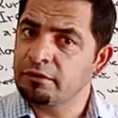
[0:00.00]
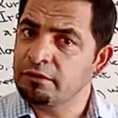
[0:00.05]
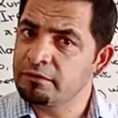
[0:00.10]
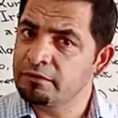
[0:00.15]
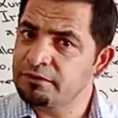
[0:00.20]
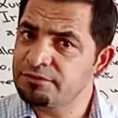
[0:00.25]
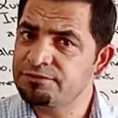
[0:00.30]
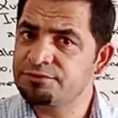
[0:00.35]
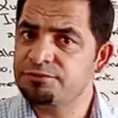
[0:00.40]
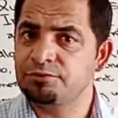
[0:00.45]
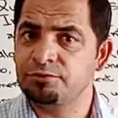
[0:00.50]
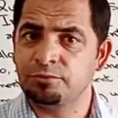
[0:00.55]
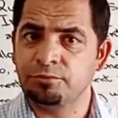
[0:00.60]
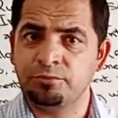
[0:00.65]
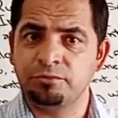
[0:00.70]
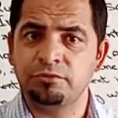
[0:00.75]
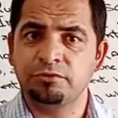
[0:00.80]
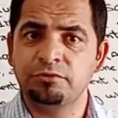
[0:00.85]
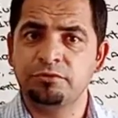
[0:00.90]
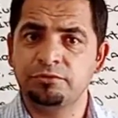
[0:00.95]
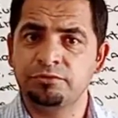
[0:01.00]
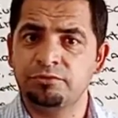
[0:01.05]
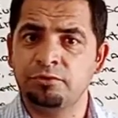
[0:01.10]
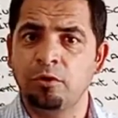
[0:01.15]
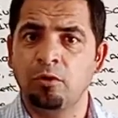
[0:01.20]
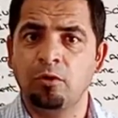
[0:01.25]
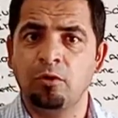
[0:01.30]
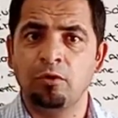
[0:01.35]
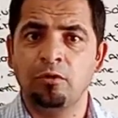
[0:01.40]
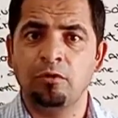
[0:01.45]
this root,
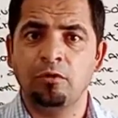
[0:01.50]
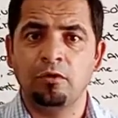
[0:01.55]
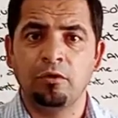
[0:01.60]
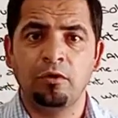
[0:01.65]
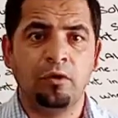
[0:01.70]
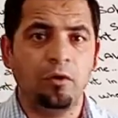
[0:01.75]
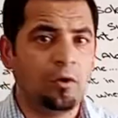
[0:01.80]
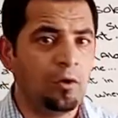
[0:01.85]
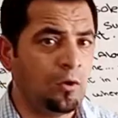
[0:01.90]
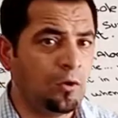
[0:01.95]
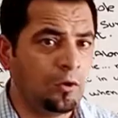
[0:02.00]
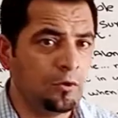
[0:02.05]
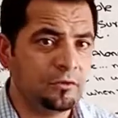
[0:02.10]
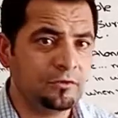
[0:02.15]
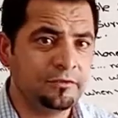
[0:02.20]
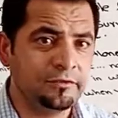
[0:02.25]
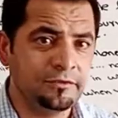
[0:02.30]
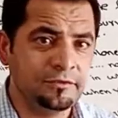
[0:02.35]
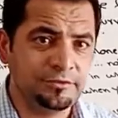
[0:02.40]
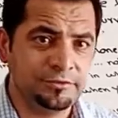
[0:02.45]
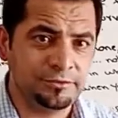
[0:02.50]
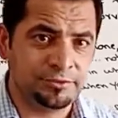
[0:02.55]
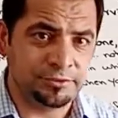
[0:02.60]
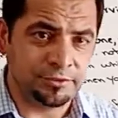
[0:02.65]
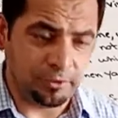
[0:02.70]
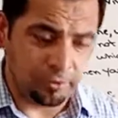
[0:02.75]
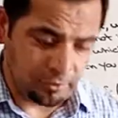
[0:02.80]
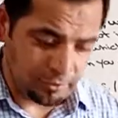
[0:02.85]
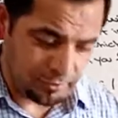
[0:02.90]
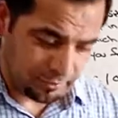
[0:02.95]
Saul or
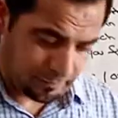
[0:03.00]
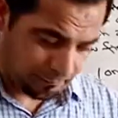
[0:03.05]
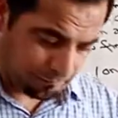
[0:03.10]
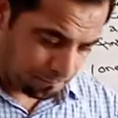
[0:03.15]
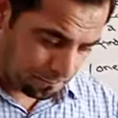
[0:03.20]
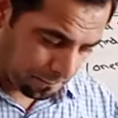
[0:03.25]
Soli.